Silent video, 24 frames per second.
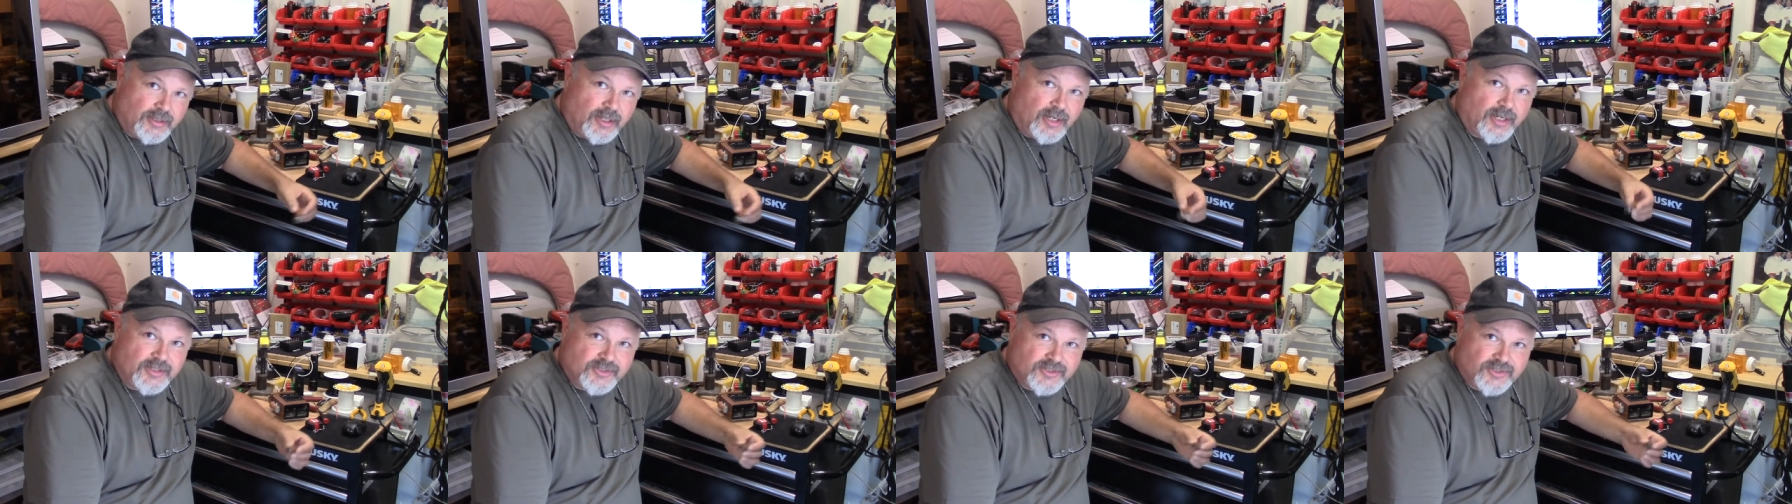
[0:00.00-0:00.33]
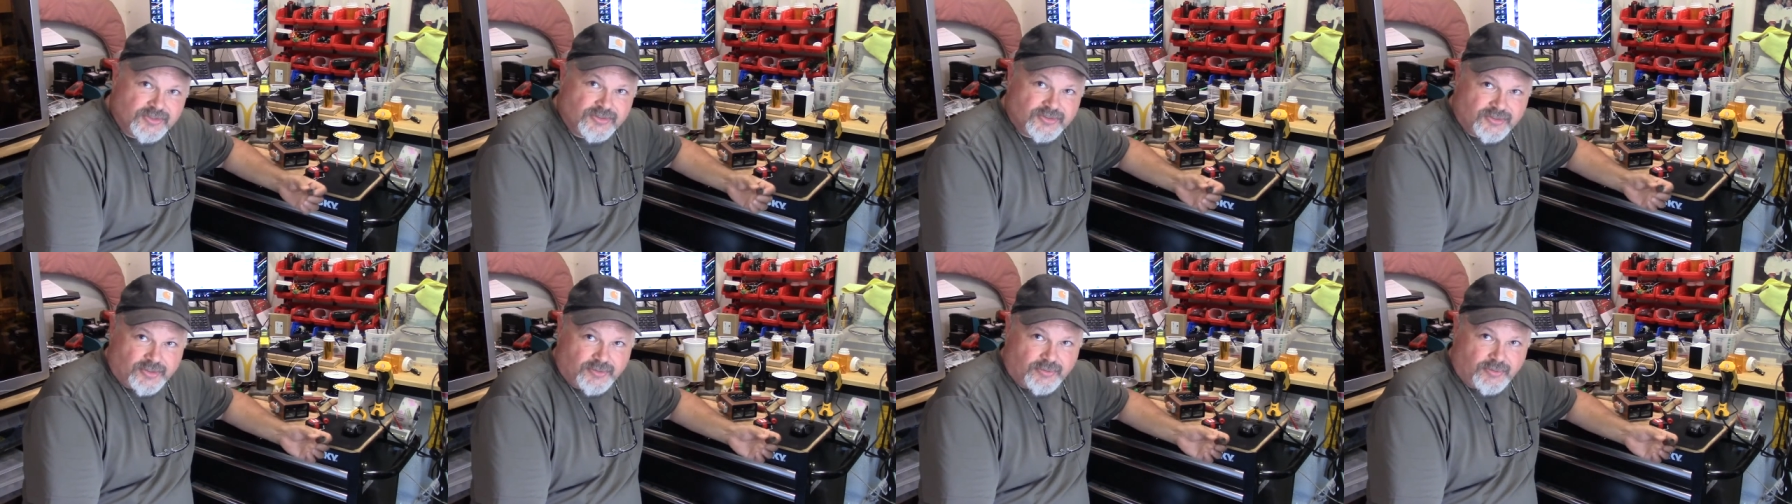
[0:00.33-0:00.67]
I
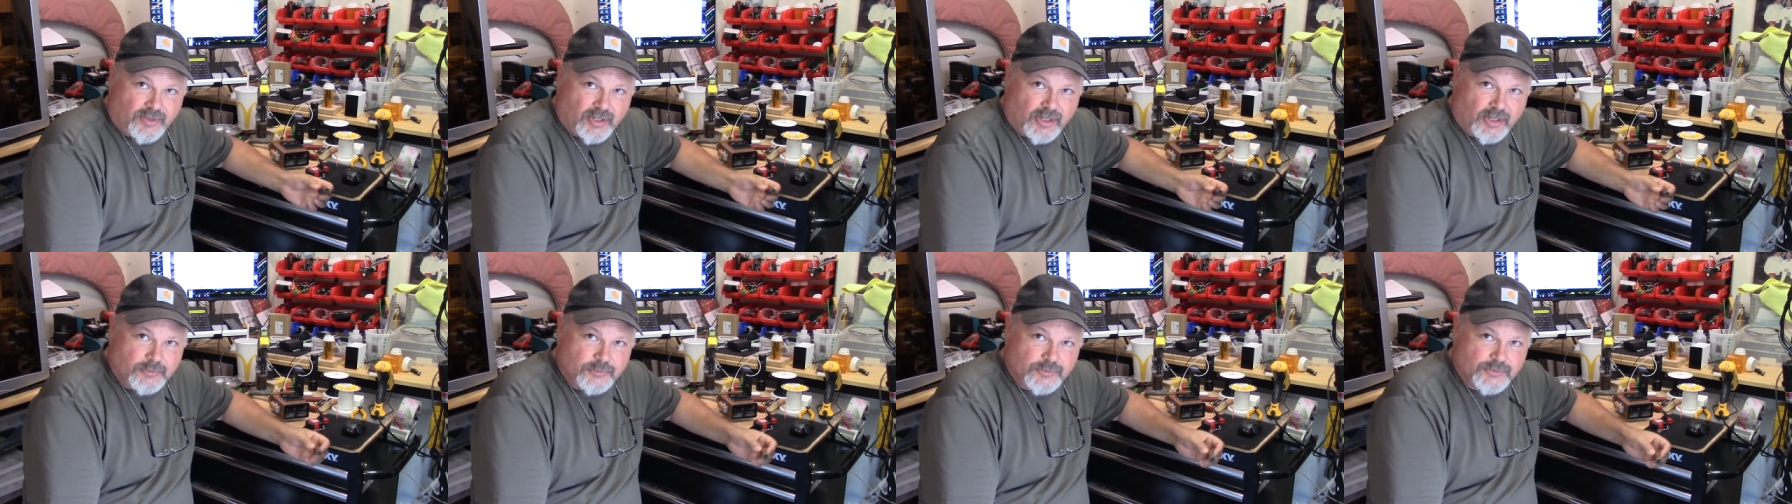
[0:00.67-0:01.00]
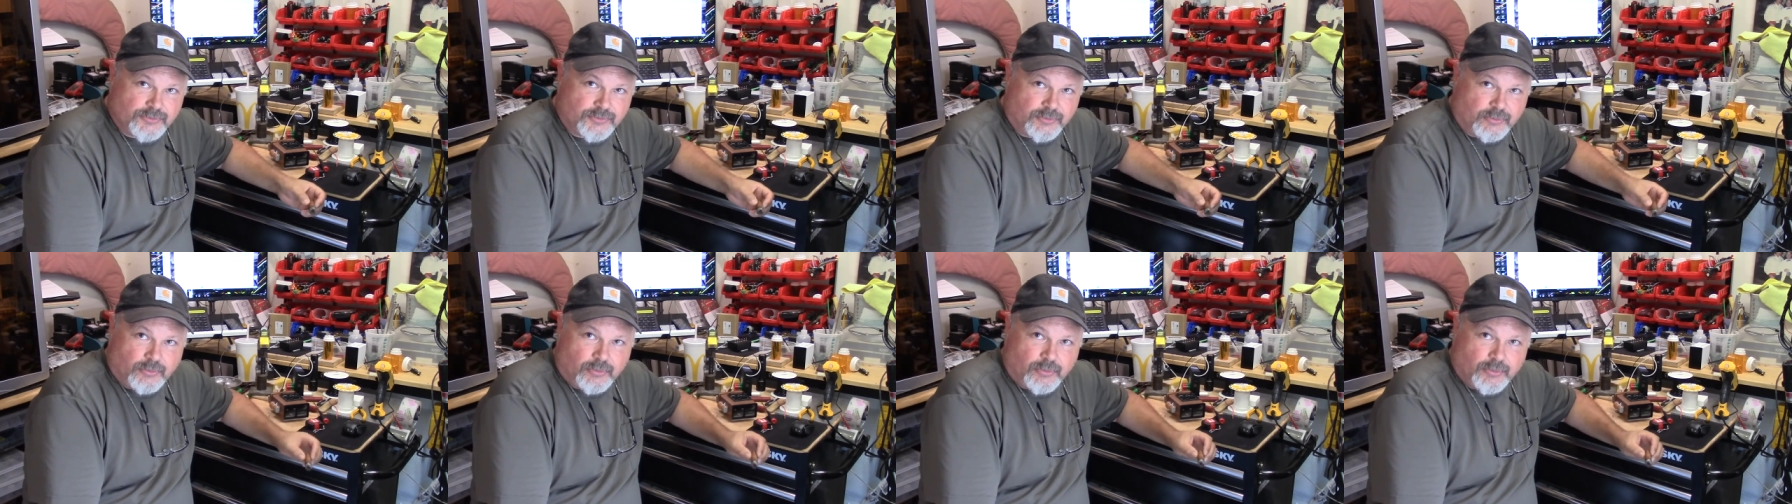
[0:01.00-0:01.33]
just thought I
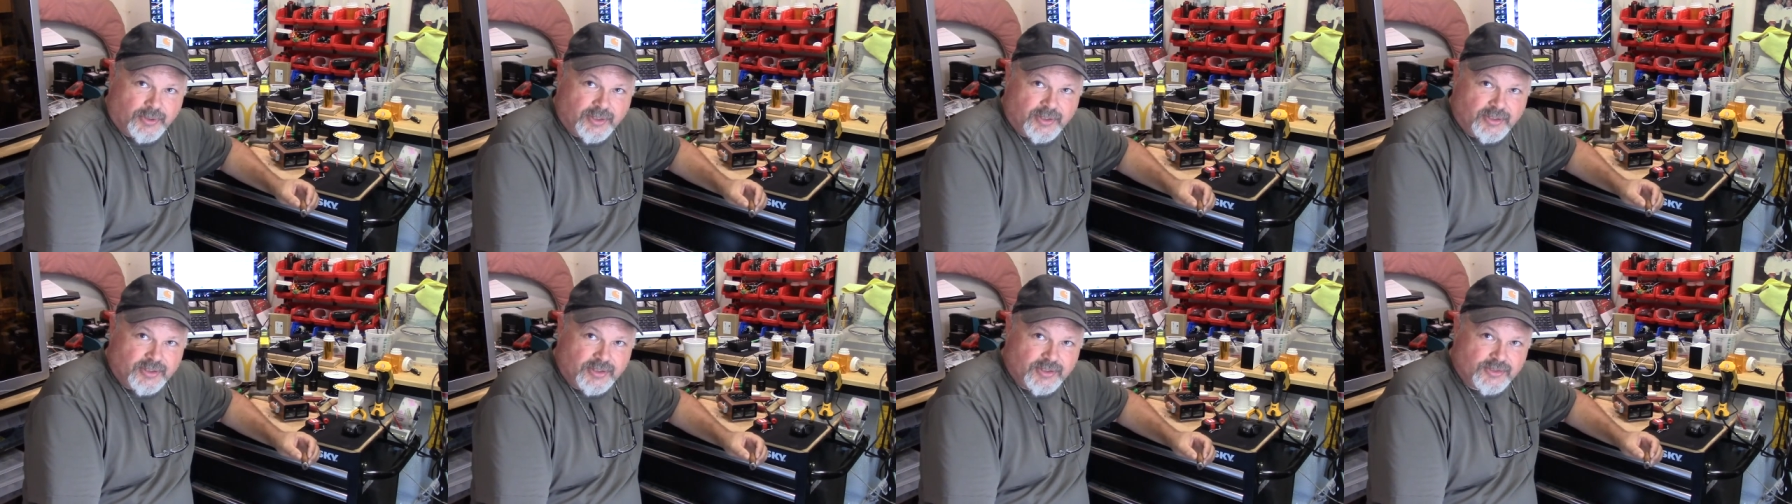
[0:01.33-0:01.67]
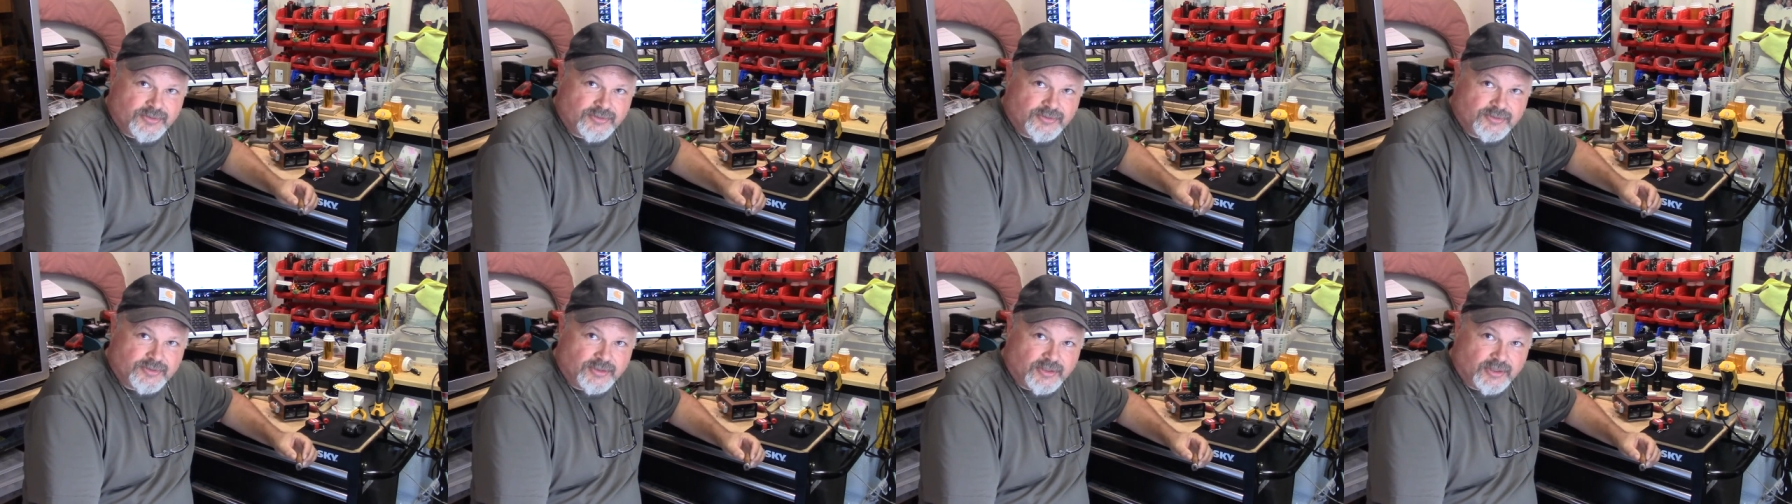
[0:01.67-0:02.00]
was recording
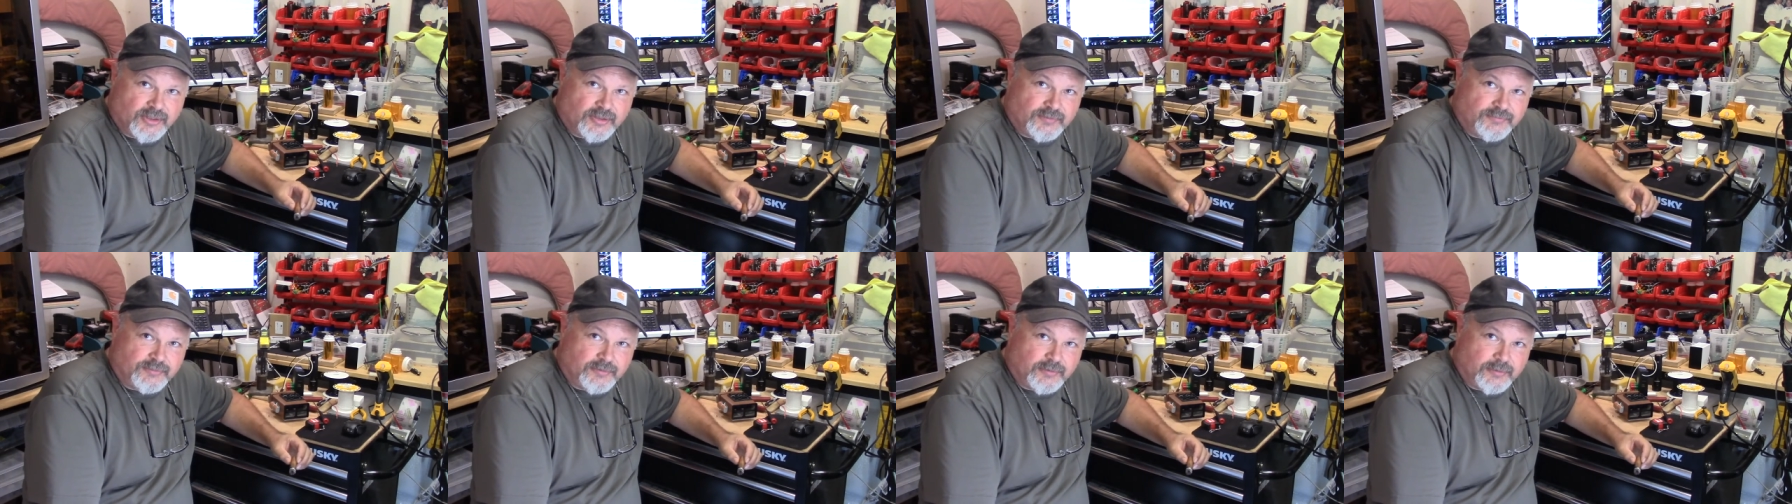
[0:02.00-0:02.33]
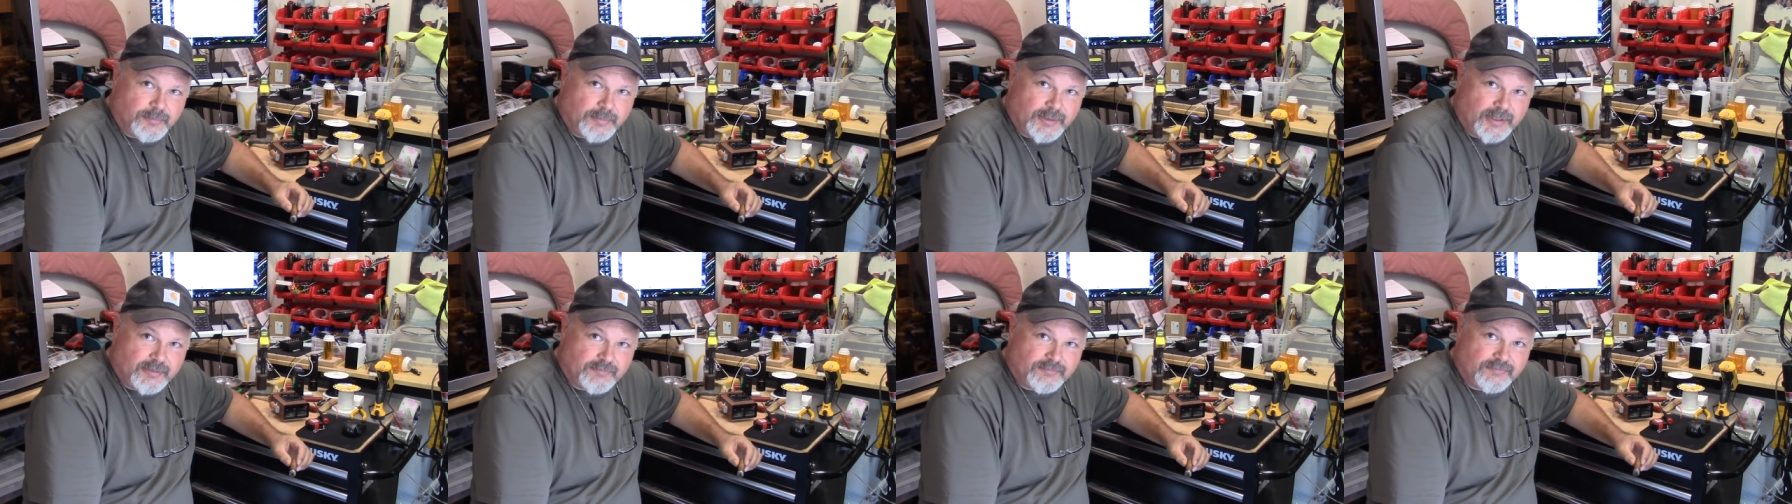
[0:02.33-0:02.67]
this for
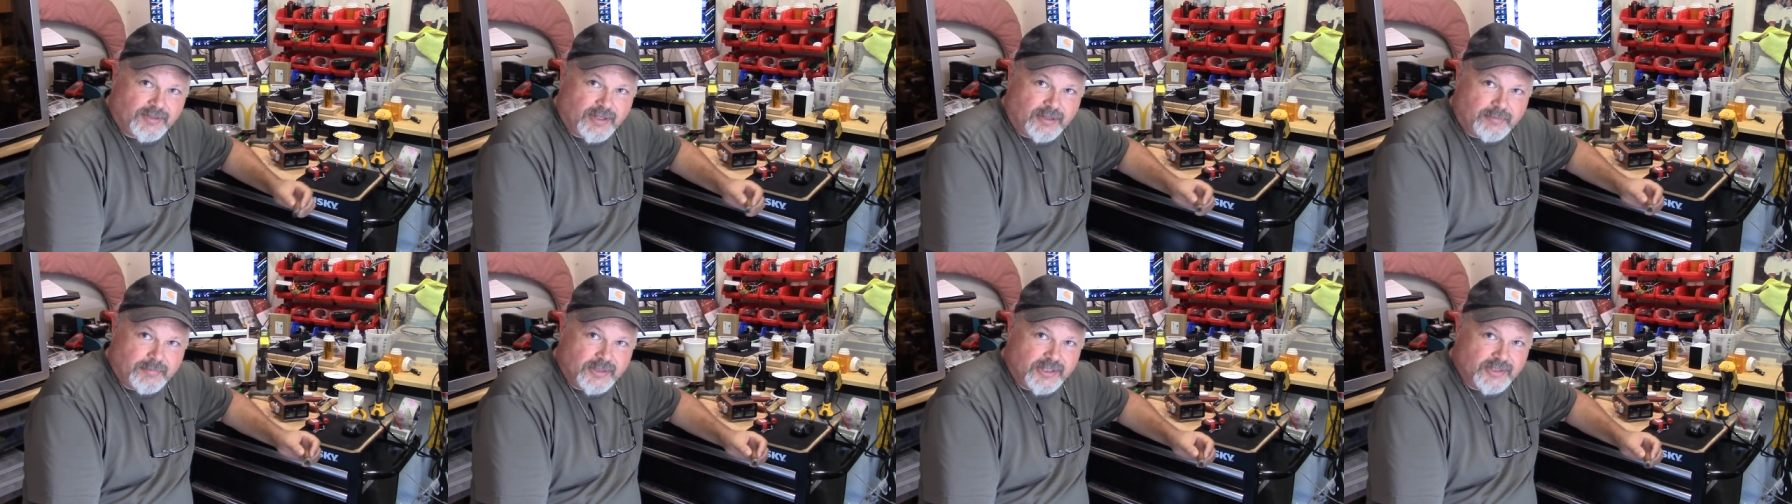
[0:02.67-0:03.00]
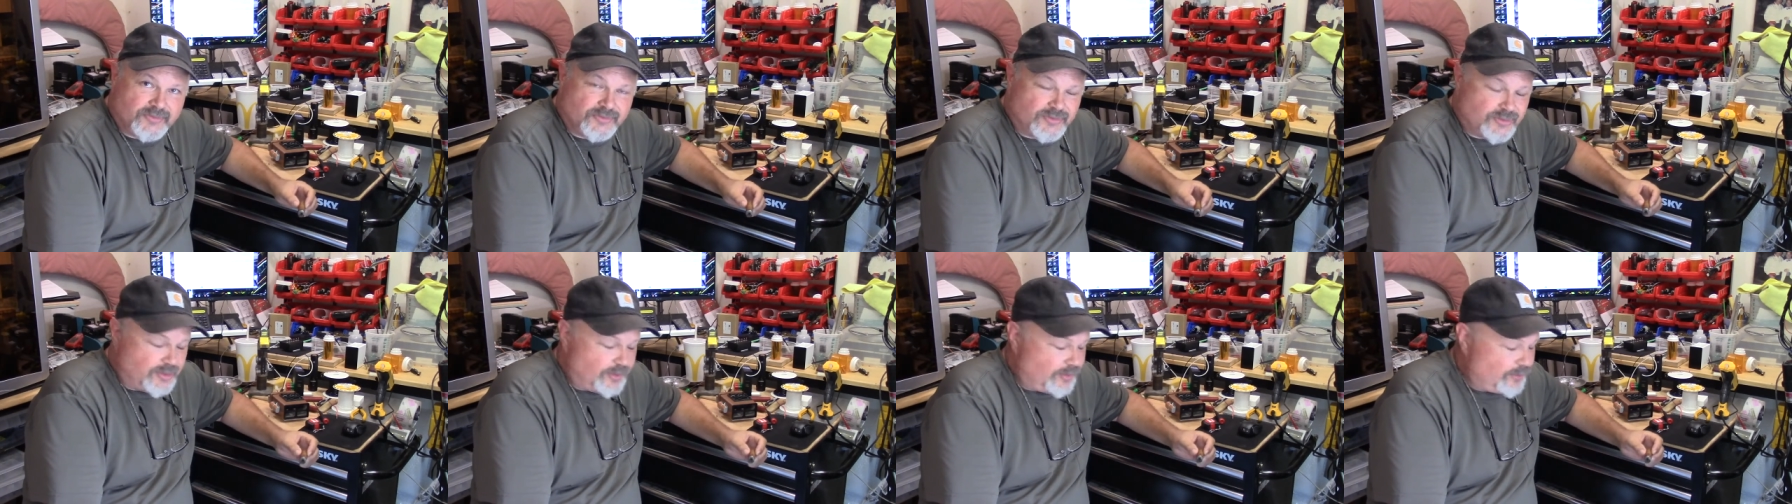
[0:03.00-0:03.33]
about 5
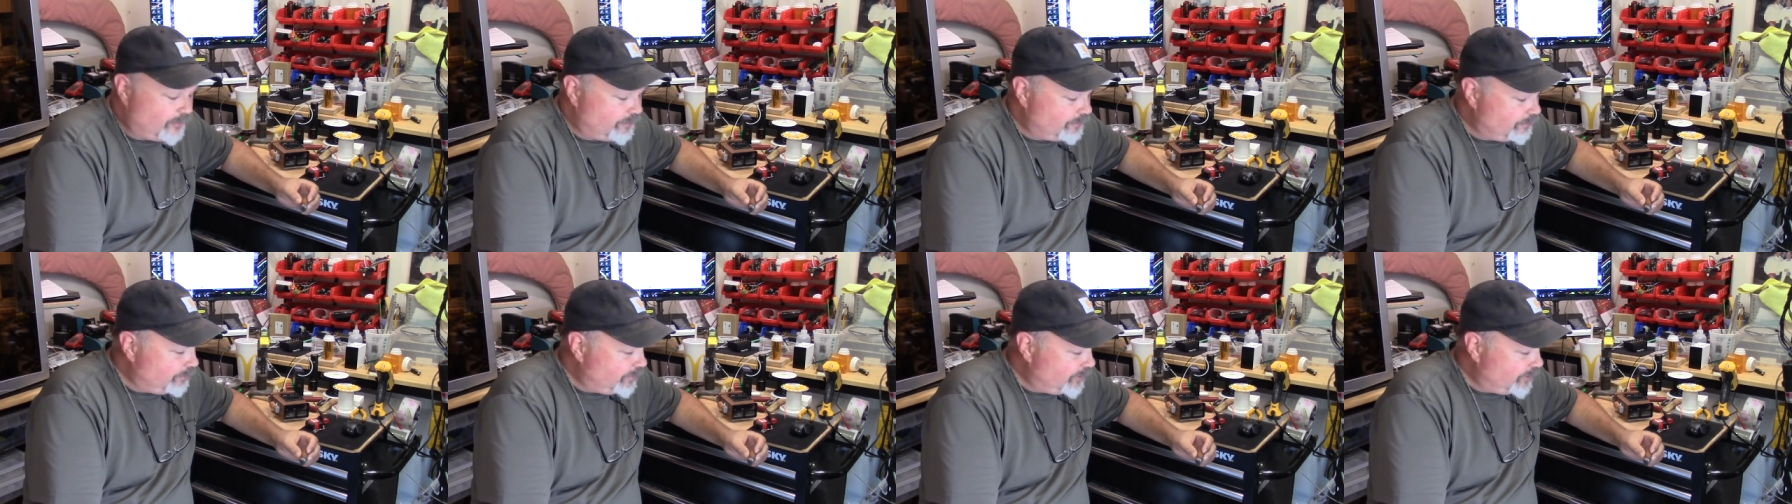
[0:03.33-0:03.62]
minutes ago,